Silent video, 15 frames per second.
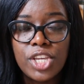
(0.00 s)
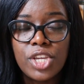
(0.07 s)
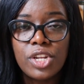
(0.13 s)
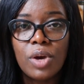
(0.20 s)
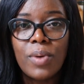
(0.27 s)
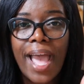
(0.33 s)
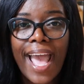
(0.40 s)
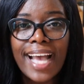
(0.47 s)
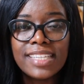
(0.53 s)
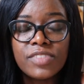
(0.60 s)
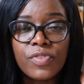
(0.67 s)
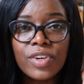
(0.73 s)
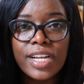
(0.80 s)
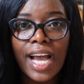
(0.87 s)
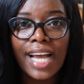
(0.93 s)
You know,
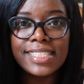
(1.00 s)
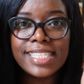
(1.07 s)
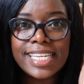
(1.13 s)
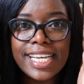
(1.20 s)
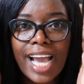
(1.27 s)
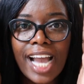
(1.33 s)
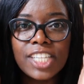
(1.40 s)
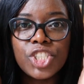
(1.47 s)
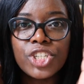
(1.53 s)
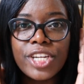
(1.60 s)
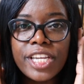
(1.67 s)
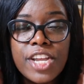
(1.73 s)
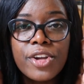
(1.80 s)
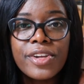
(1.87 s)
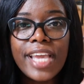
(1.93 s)
ask for God to guide your
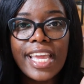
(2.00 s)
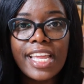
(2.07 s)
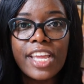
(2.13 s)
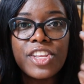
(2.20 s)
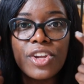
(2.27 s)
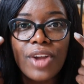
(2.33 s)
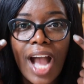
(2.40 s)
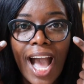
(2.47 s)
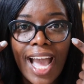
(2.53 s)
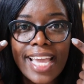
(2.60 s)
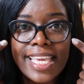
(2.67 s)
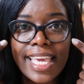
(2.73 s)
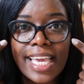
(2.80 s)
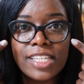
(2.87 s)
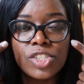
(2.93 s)
ear gate and your
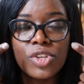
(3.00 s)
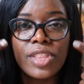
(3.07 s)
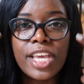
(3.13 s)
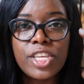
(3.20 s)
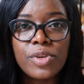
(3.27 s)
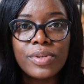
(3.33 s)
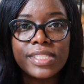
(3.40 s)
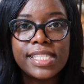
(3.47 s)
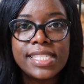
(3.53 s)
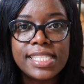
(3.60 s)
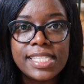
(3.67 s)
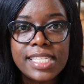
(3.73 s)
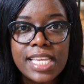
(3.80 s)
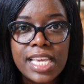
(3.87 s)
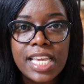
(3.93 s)
eye gate so that you can
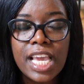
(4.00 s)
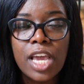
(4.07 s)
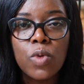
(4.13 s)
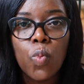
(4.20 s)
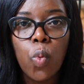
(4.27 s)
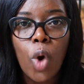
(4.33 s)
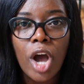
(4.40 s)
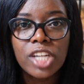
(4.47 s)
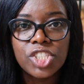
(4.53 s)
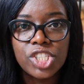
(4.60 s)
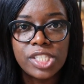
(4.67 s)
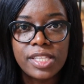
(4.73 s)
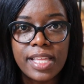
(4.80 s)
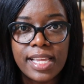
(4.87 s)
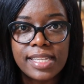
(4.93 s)
see and
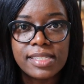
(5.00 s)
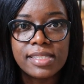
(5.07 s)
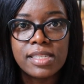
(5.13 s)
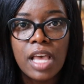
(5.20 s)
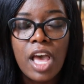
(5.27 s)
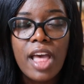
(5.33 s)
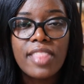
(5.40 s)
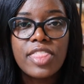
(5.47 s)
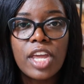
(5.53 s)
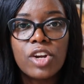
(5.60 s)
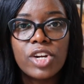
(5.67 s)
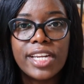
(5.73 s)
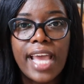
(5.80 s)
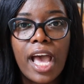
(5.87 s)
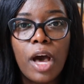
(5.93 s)
watch things that
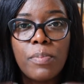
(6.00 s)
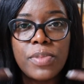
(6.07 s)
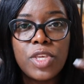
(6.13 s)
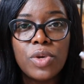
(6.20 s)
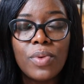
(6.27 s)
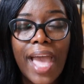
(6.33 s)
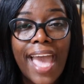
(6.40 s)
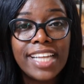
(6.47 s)
are gonna help you